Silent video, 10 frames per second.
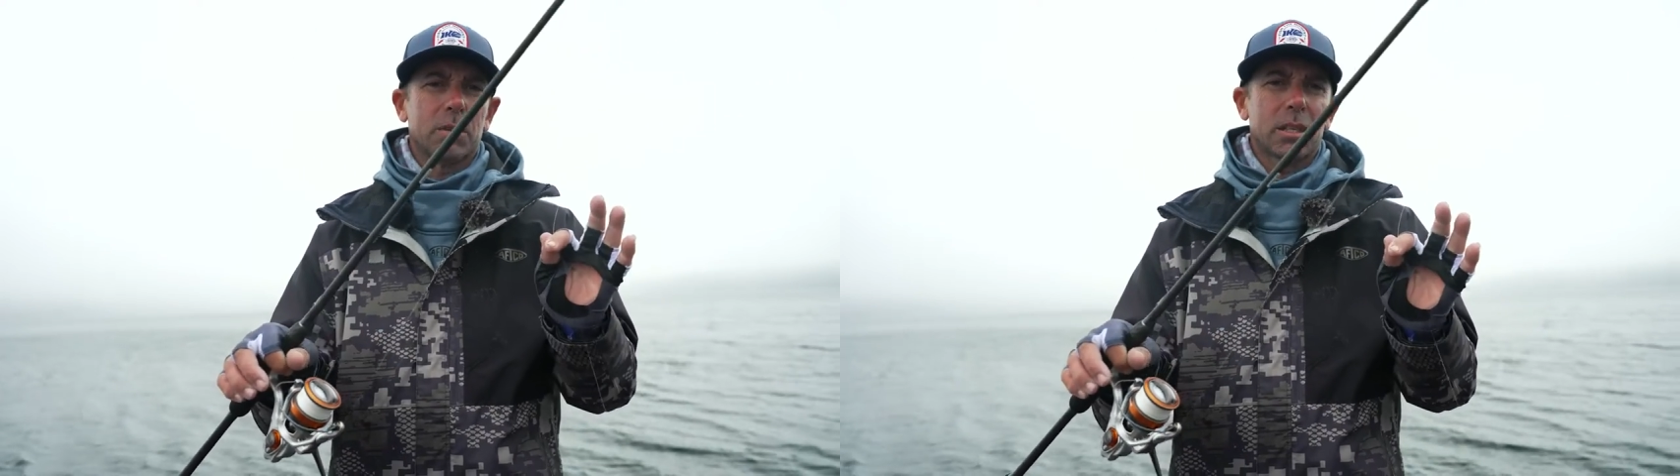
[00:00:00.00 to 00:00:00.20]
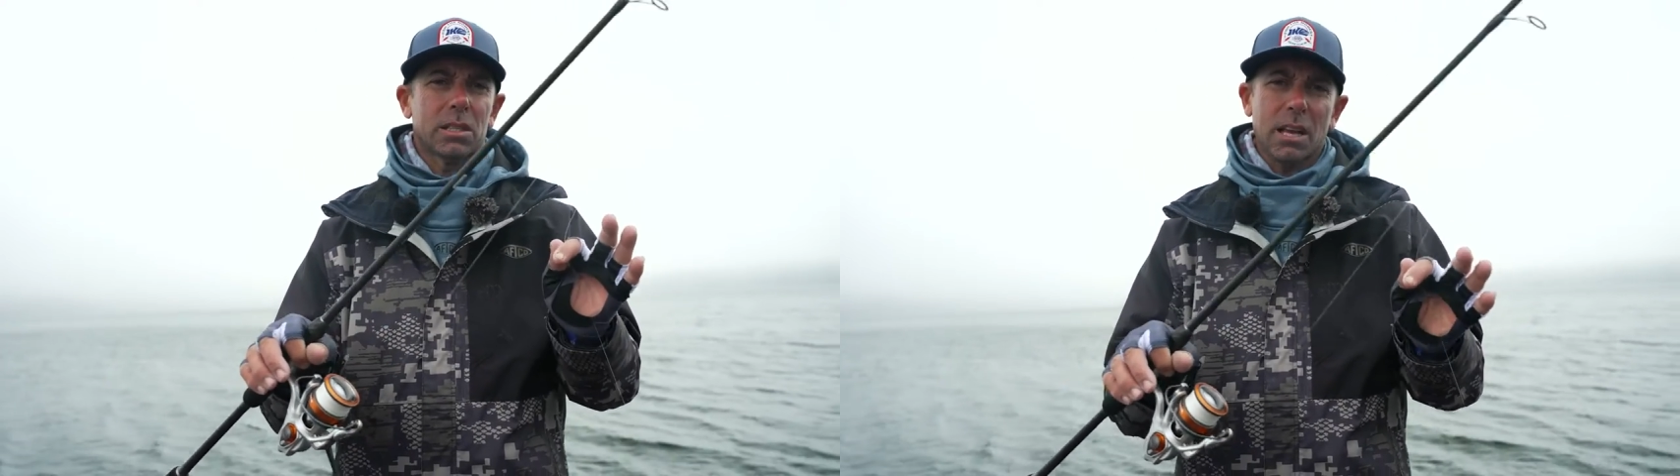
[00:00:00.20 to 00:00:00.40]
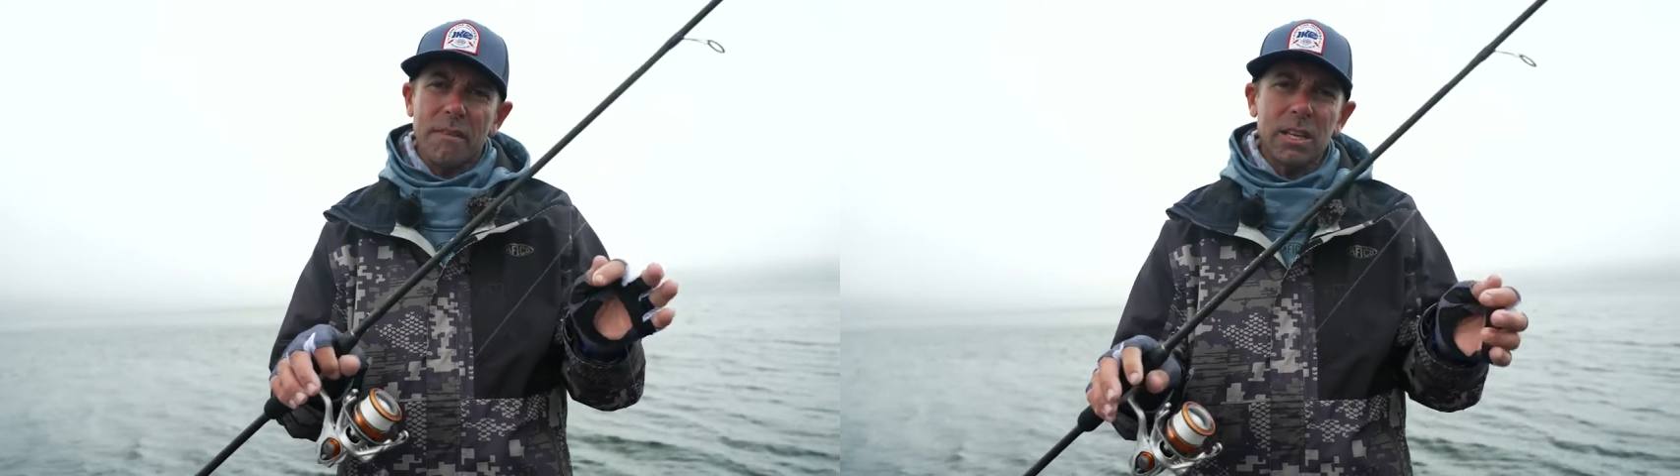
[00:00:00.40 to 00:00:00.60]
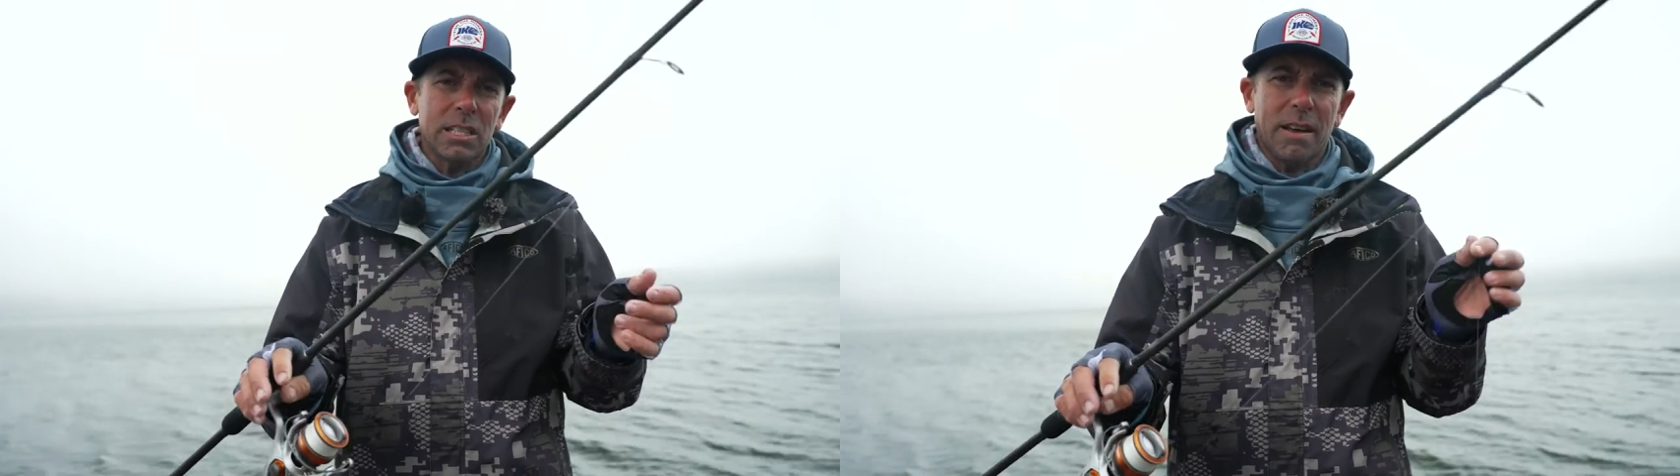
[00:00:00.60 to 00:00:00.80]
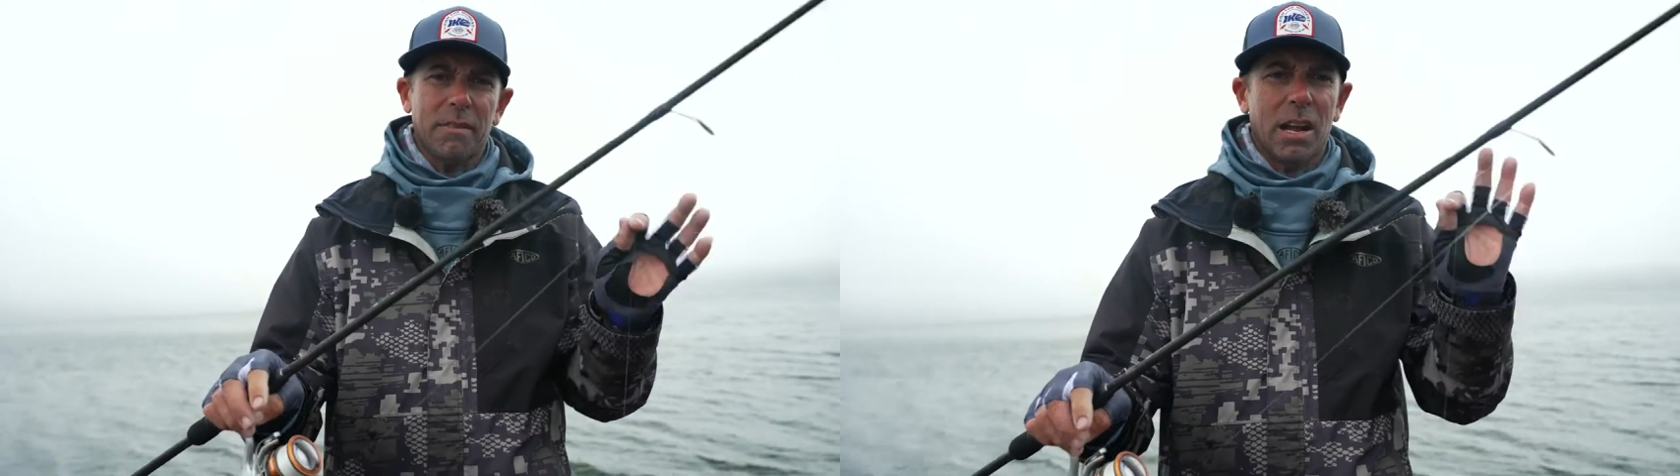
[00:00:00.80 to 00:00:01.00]
seven to
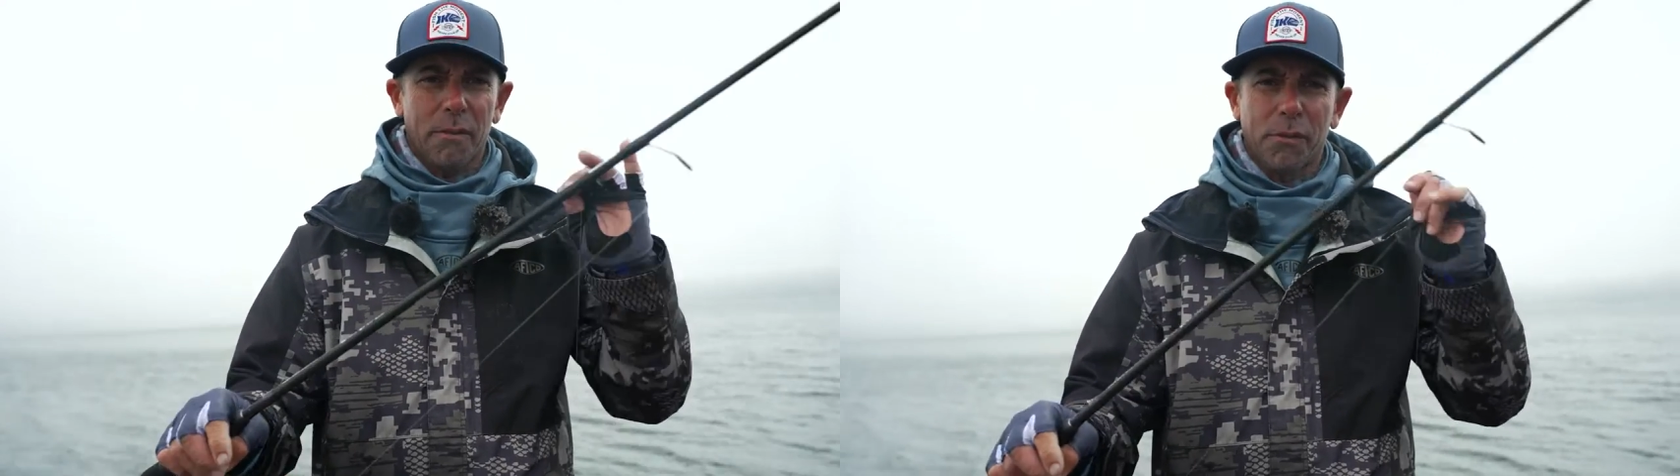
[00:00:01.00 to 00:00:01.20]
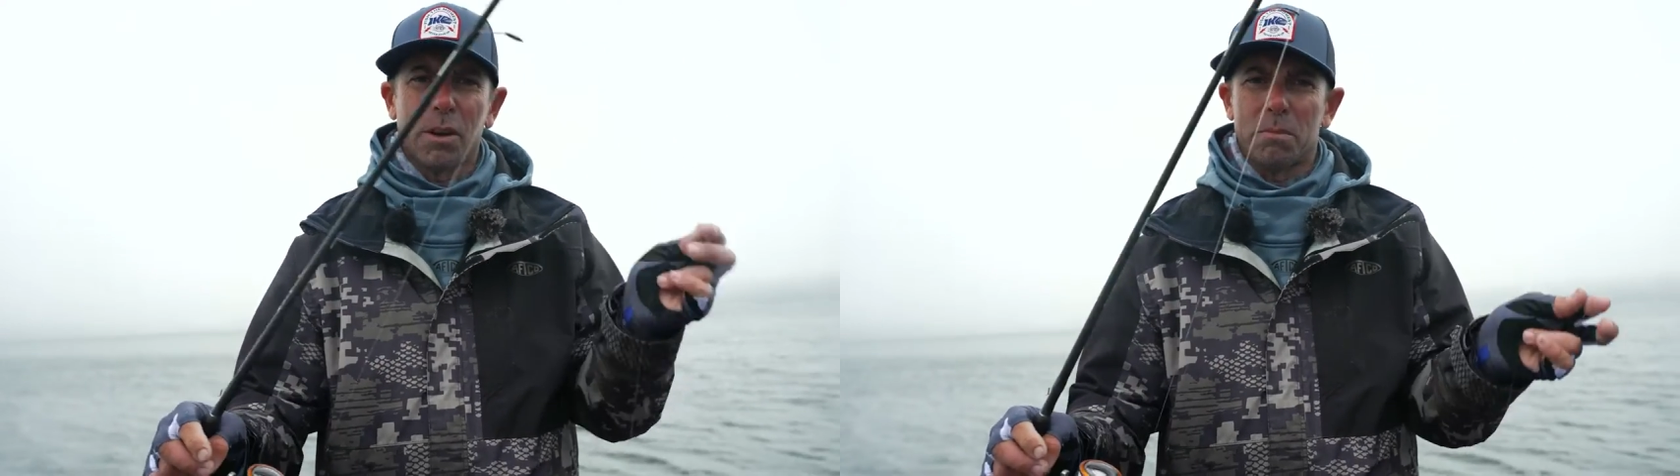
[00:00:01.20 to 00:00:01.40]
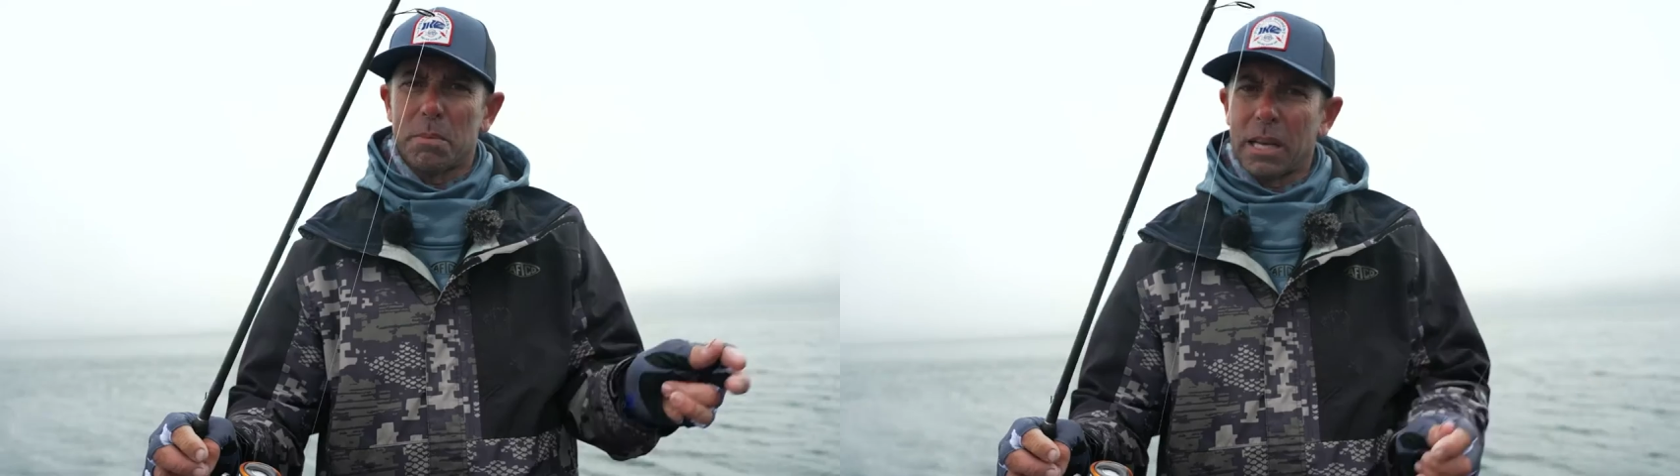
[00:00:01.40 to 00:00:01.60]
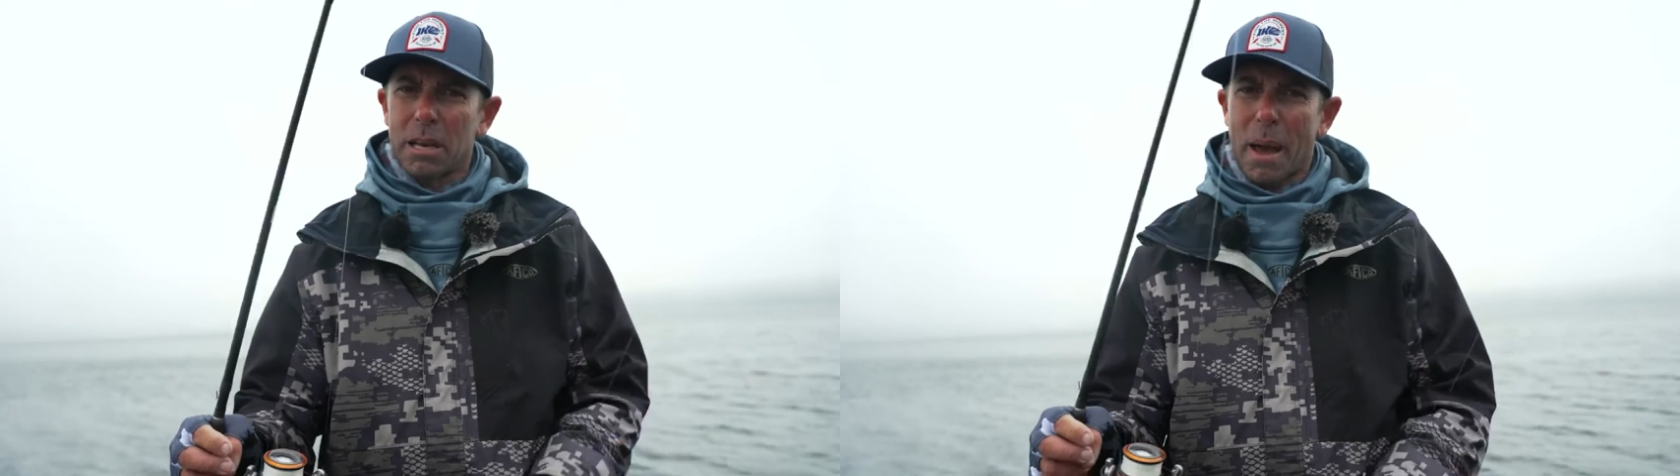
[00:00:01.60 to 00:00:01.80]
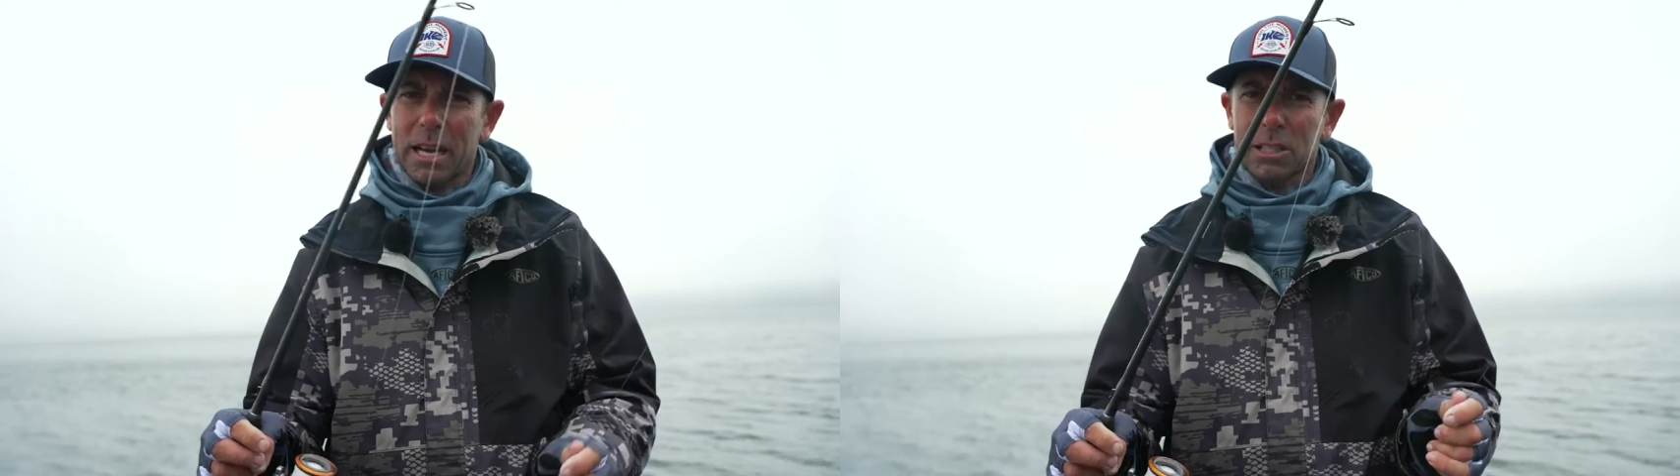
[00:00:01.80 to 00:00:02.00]
seven and a half foot
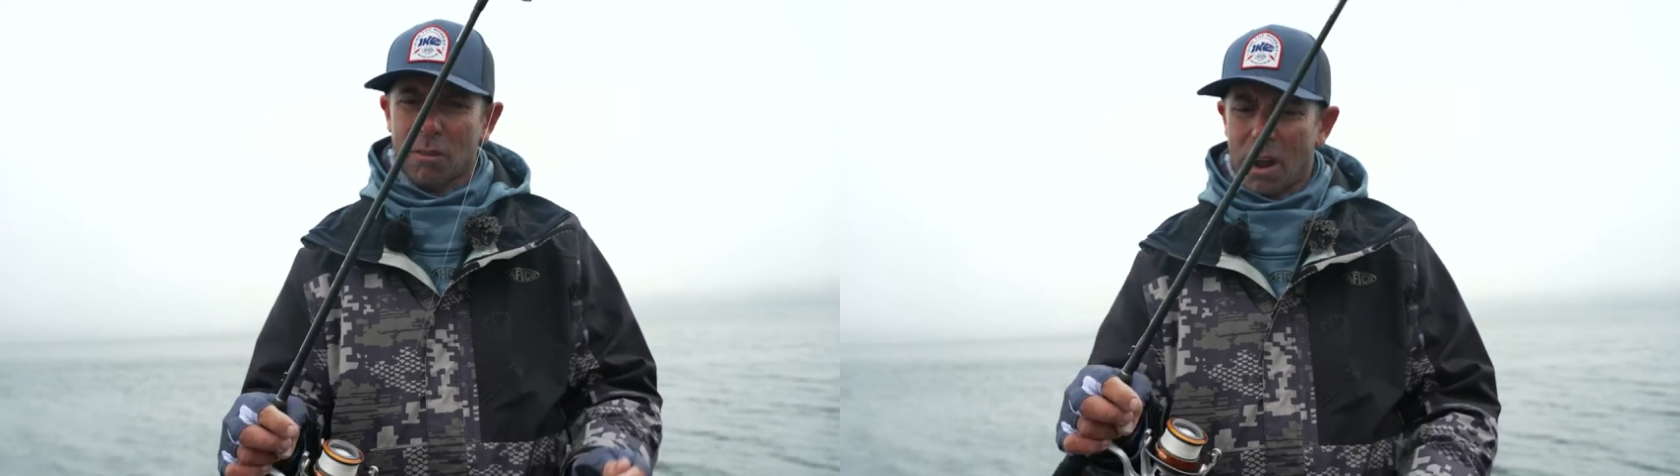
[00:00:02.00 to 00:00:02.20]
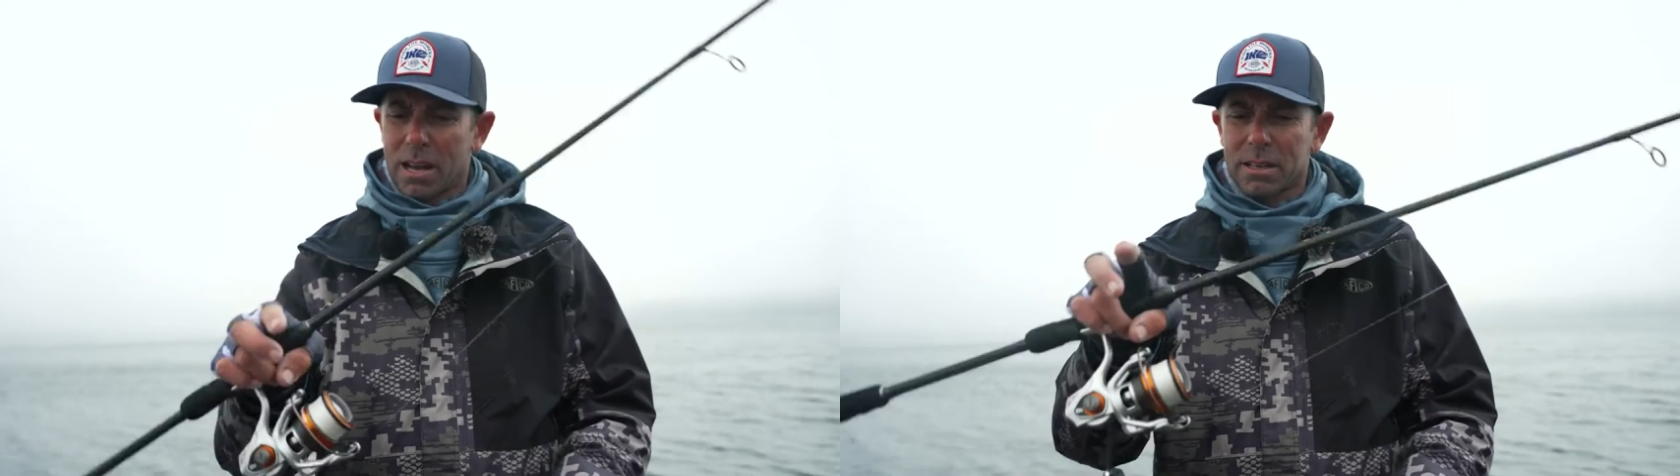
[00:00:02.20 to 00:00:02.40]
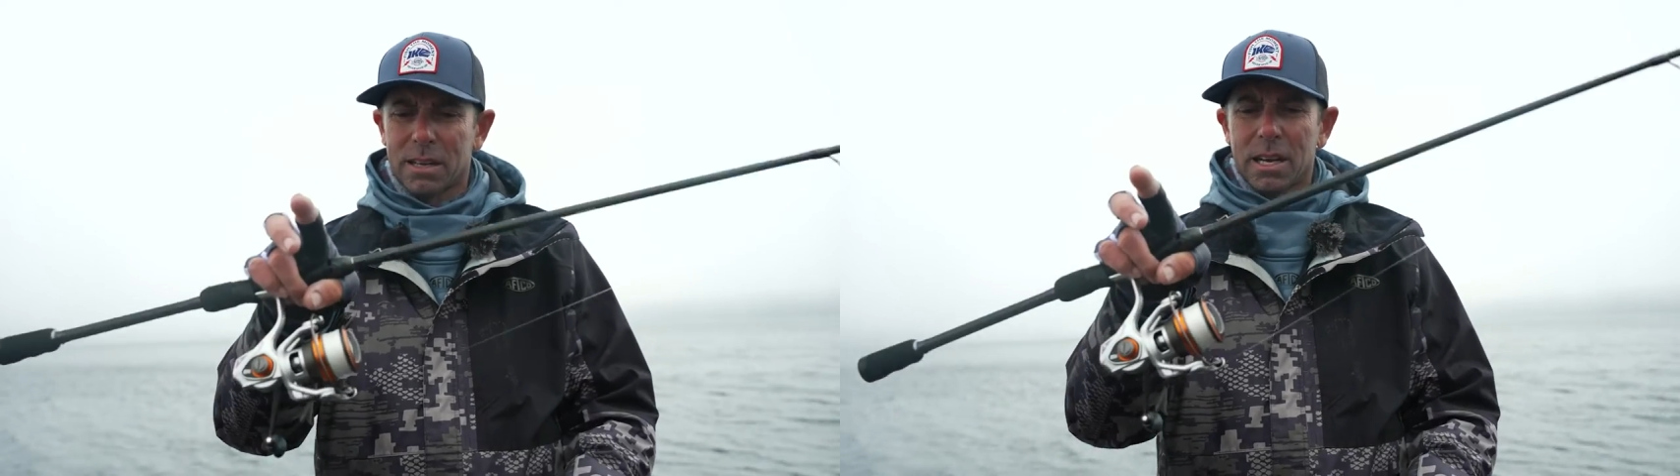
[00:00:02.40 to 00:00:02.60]
medium action rod,